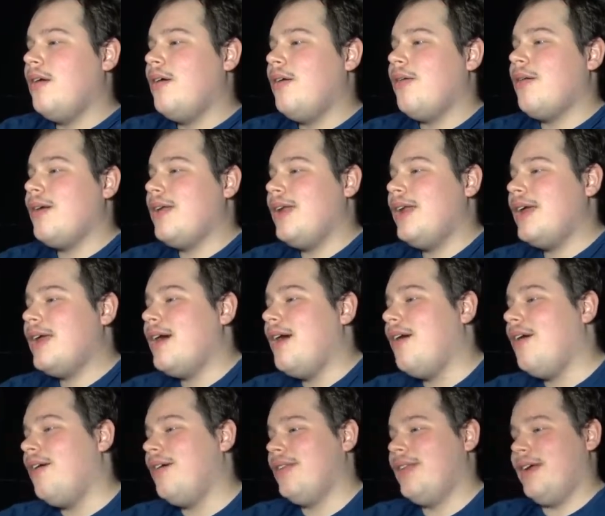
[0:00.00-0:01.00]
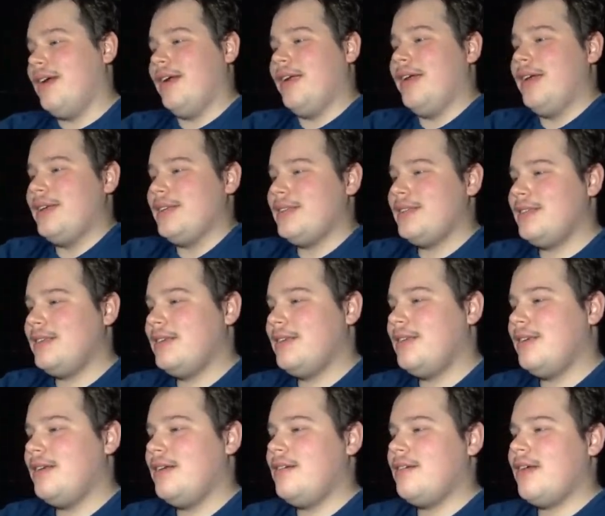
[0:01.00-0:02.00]
Where did it go? Oh, there it is.
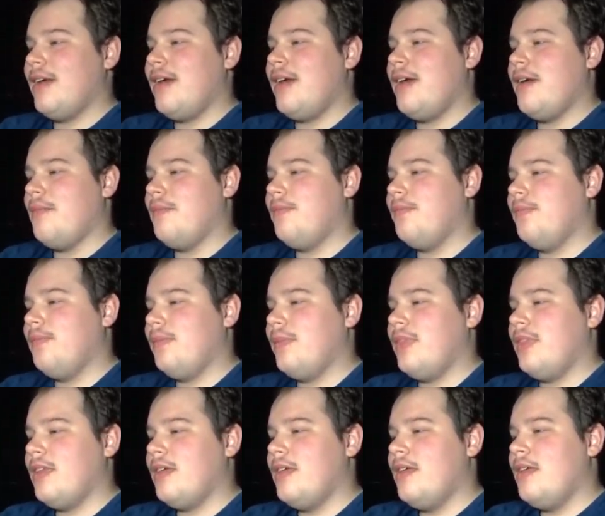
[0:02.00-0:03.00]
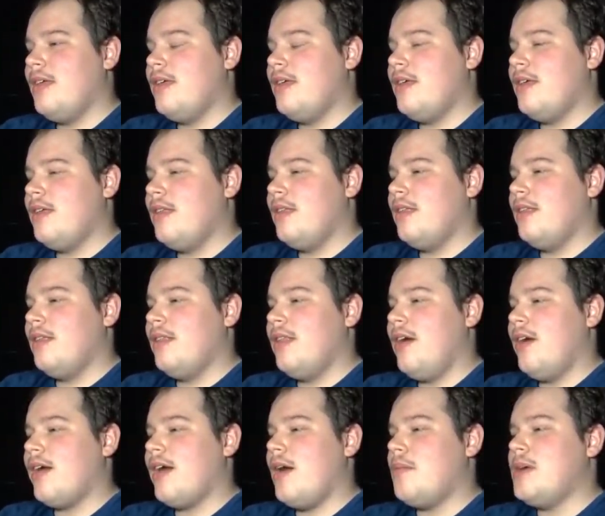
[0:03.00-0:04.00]
Okay.
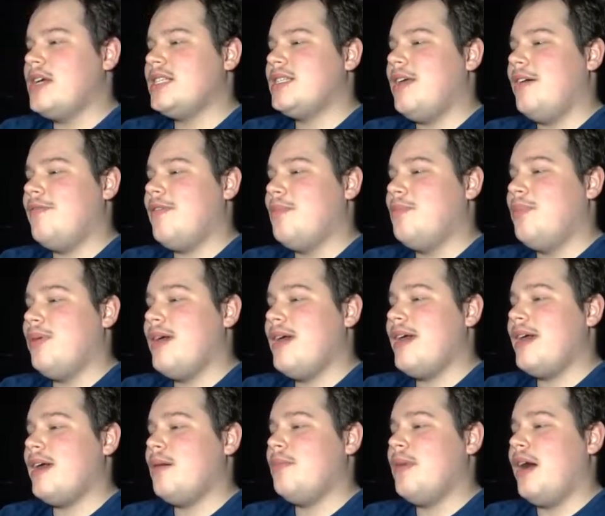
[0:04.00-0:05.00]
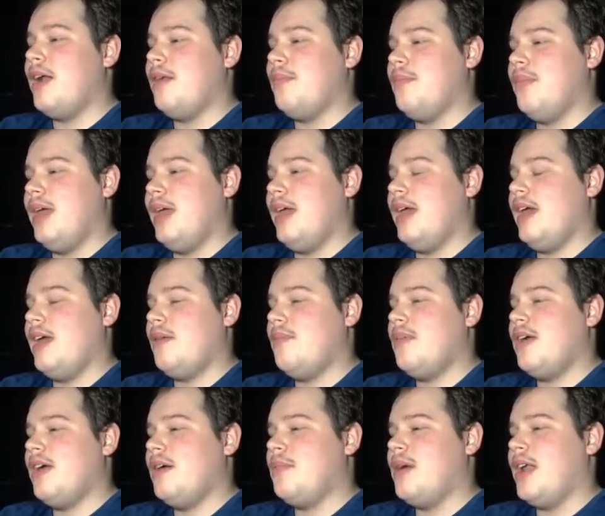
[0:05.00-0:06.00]
Now I got myself a big amount of meat and a
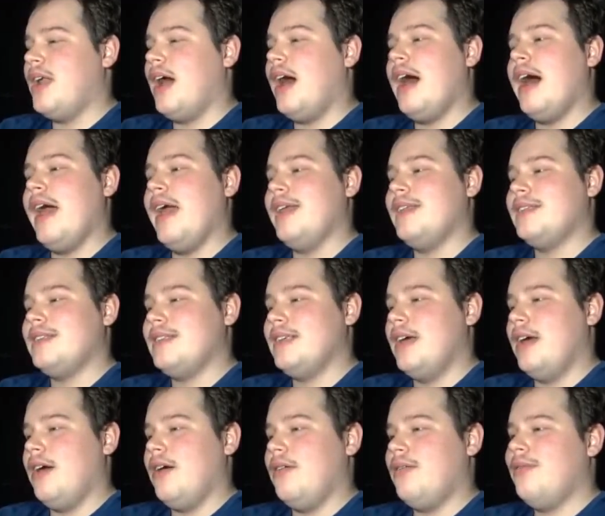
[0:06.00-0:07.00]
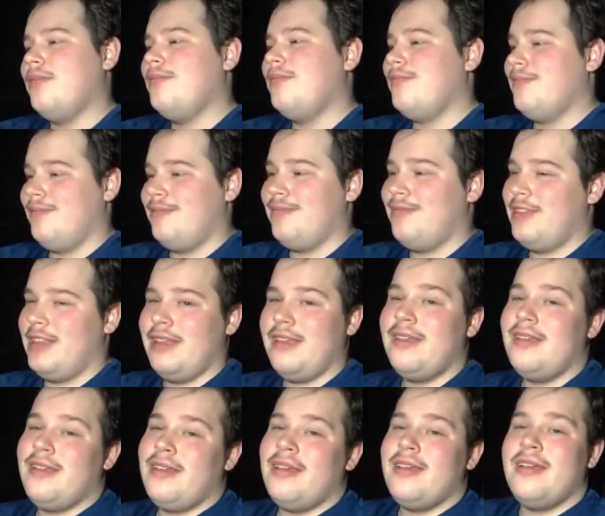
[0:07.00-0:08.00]
big amount of hide, so...
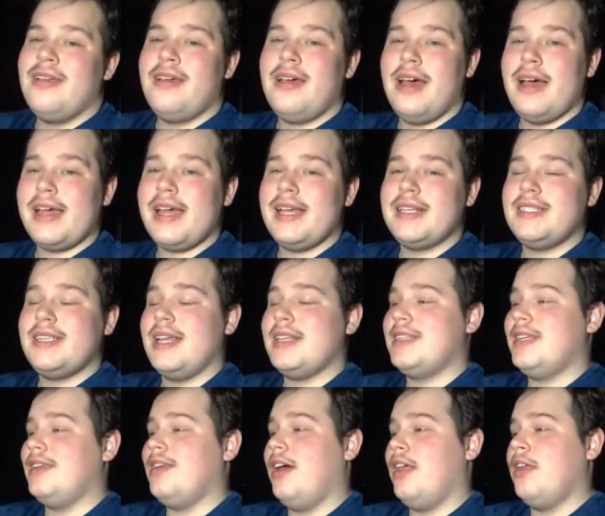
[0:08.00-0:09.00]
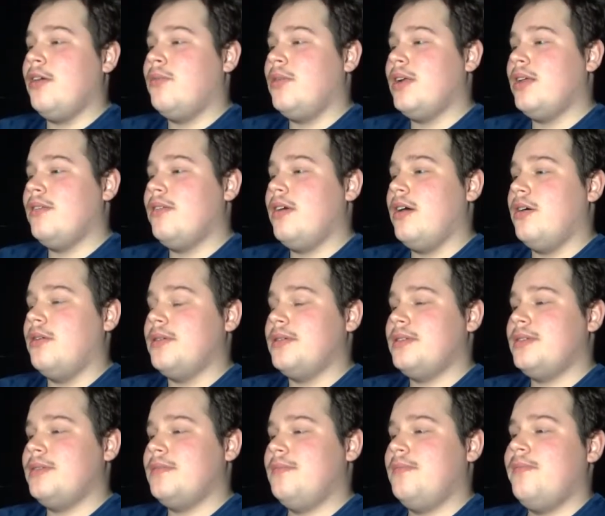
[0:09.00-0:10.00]
I guess that's another one of
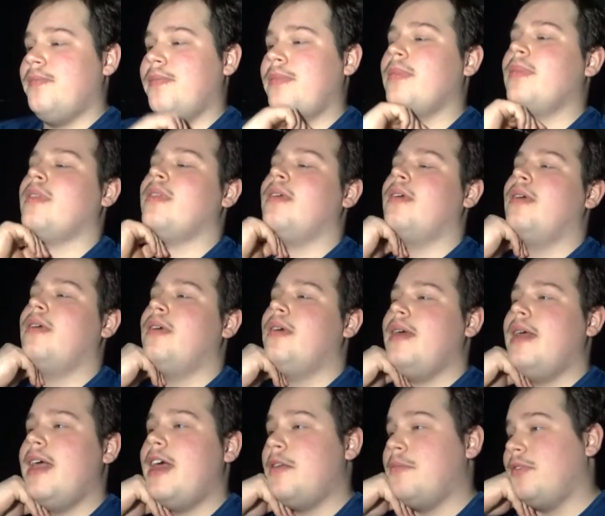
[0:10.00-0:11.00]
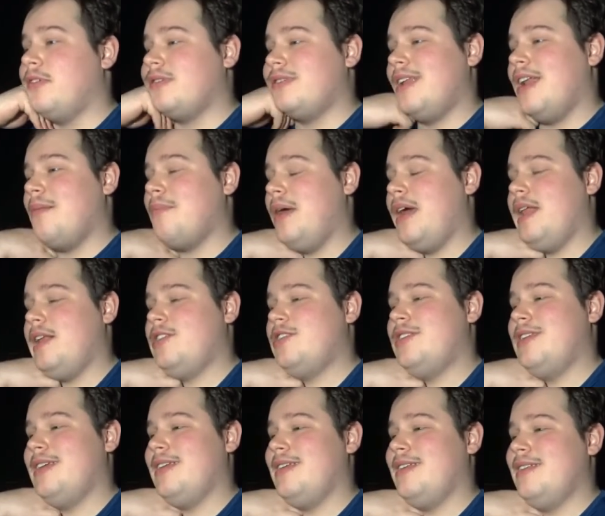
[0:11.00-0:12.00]
those animals that I
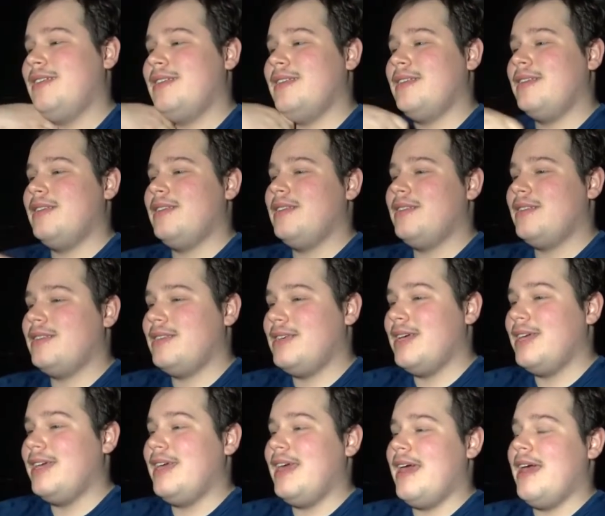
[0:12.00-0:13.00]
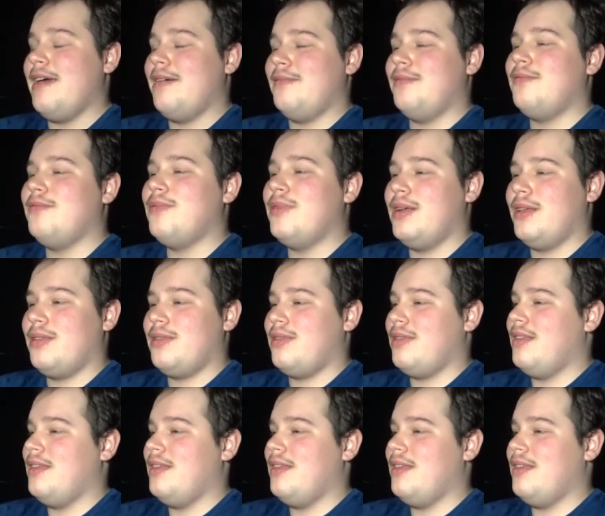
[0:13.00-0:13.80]
managed to get with